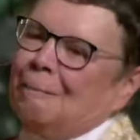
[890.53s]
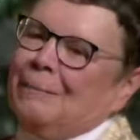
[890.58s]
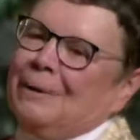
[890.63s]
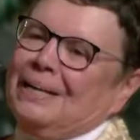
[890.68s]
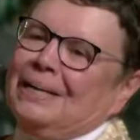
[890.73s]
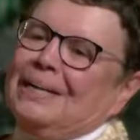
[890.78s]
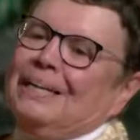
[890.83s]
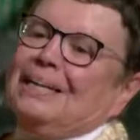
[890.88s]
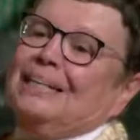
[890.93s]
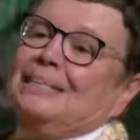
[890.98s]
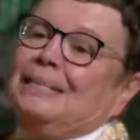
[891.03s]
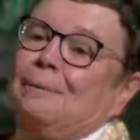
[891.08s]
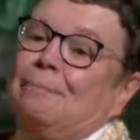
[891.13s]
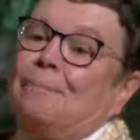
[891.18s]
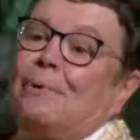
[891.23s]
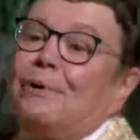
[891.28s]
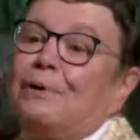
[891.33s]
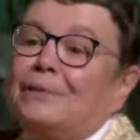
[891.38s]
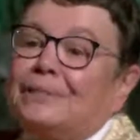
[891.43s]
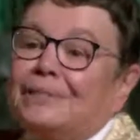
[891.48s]
But it is a
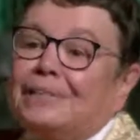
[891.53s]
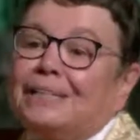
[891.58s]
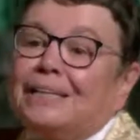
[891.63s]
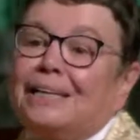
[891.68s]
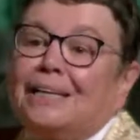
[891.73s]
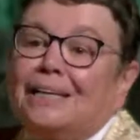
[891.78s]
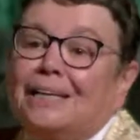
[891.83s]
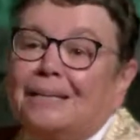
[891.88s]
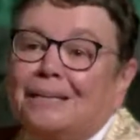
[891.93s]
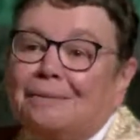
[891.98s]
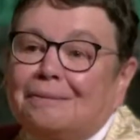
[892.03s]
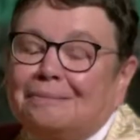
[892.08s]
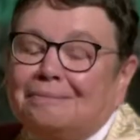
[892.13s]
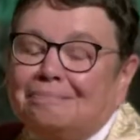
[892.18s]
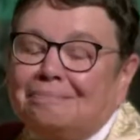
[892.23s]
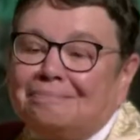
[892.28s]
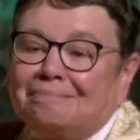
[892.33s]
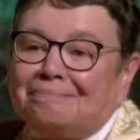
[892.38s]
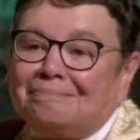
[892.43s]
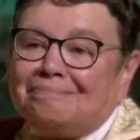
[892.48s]
mercy,
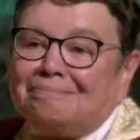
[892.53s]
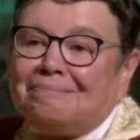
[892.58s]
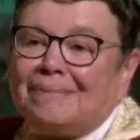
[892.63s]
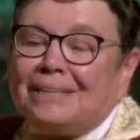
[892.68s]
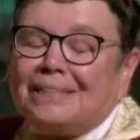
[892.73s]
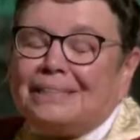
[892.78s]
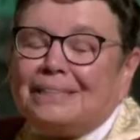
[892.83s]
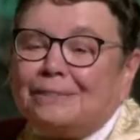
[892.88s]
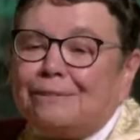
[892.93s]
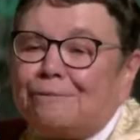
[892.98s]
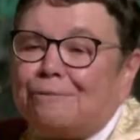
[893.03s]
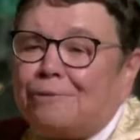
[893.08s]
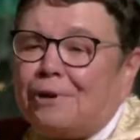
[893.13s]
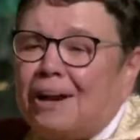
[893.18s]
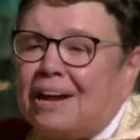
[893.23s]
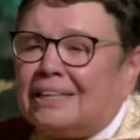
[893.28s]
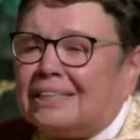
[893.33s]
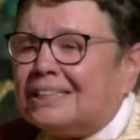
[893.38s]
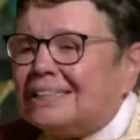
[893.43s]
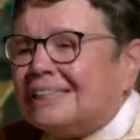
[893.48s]
my dear
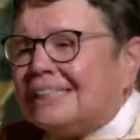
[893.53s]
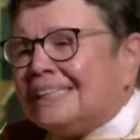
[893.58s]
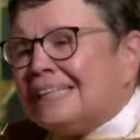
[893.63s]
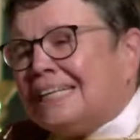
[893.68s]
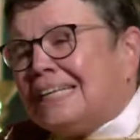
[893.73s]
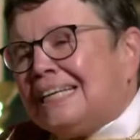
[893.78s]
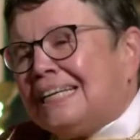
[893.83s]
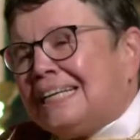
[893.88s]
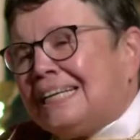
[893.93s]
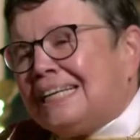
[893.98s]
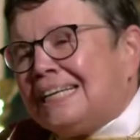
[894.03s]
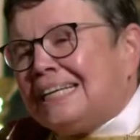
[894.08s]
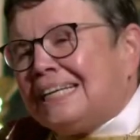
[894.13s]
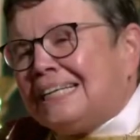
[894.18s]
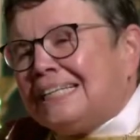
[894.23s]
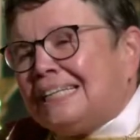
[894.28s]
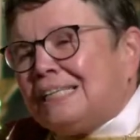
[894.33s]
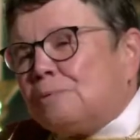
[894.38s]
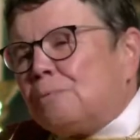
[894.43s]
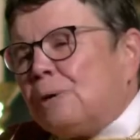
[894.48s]
friends,
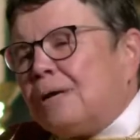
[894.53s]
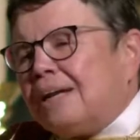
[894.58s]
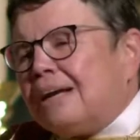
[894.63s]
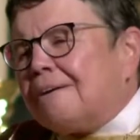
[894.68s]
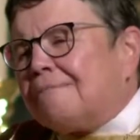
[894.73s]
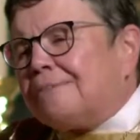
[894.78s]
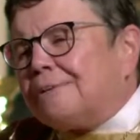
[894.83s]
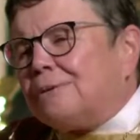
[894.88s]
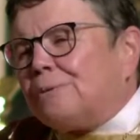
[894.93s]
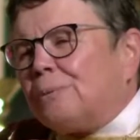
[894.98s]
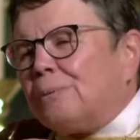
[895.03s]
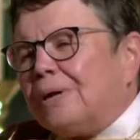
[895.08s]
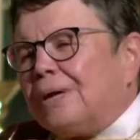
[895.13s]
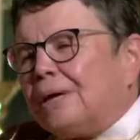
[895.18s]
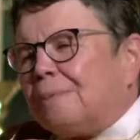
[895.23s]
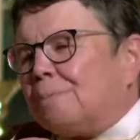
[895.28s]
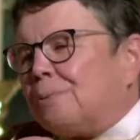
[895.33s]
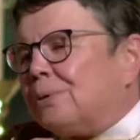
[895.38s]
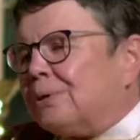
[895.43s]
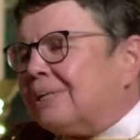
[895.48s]
that whatever
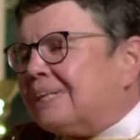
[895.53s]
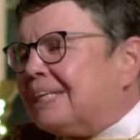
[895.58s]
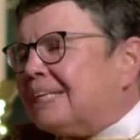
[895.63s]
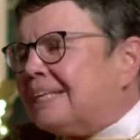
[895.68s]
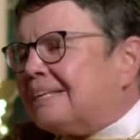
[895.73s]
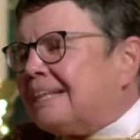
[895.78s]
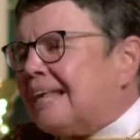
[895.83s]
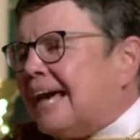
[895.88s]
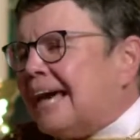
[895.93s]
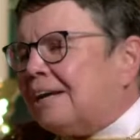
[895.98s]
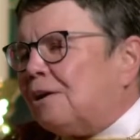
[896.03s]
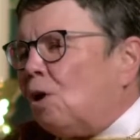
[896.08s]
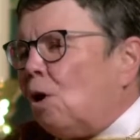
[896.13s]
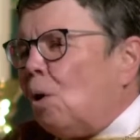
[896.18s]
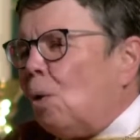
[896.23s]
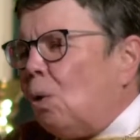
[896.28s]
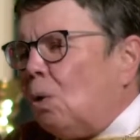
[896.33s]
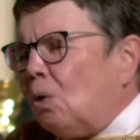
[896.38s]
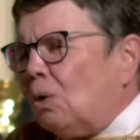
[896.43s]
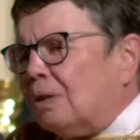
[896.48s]
we put in that
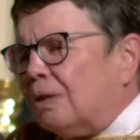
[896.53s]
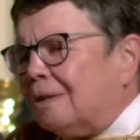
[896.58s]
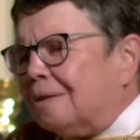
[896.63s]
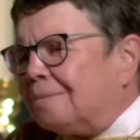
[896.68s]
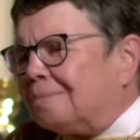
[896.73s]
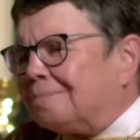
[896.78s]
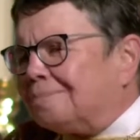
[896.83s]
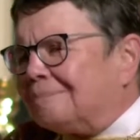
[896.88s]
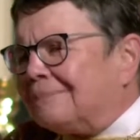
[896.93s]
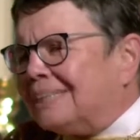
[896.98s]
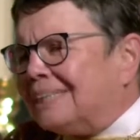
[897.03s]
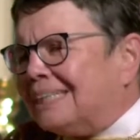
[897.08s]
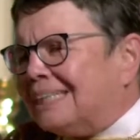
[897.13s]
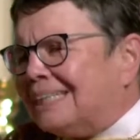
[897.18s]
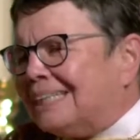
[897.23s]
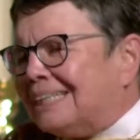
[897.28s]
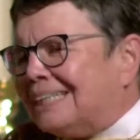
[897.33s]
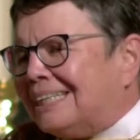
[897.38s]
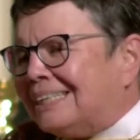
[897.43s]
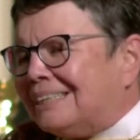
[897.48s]
hole
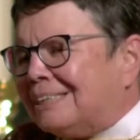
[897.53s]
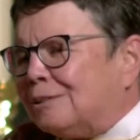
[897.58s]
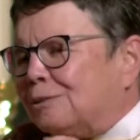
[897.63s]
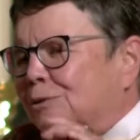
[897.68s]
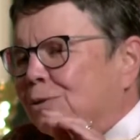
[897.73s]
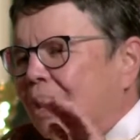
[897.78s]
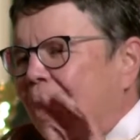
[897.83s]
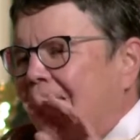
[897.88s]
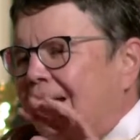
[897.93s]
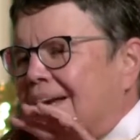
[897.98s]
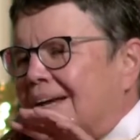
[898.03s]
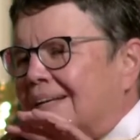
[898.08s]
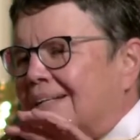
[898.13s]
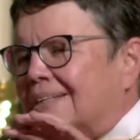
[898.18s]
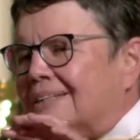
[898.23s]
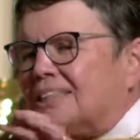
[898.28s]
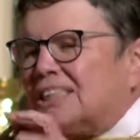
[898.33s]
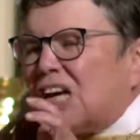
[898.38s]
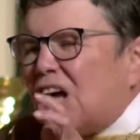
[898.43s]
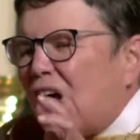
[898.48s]
to try
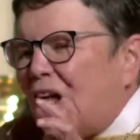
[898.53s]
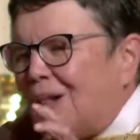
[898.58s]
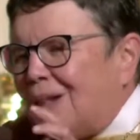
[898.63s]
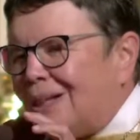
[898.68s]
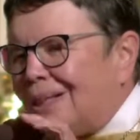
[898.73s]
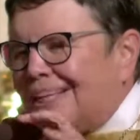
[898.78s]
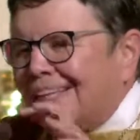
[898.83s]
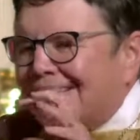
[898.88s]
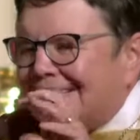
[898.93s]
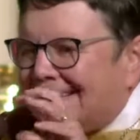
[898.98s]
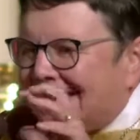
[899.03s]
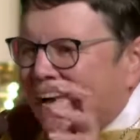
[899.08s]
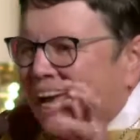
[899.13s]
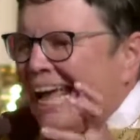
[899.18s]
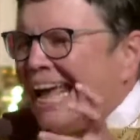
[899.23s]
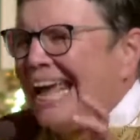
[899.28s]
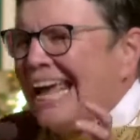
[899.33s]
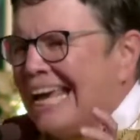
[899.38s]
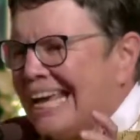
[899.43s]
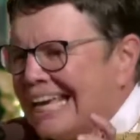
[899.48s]
and dull
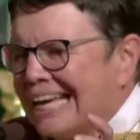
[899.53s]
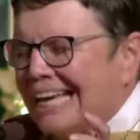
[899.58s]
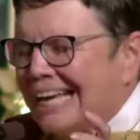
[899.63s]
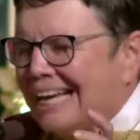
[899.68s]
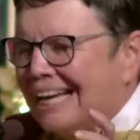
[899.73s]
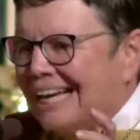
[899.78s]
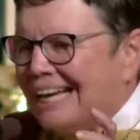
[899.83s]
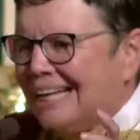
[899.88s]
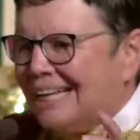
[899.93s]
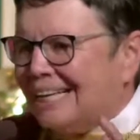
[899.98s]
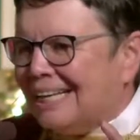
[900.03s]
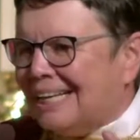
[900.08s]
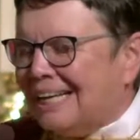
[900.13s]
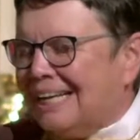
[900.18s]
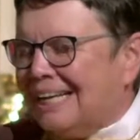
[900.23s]
aching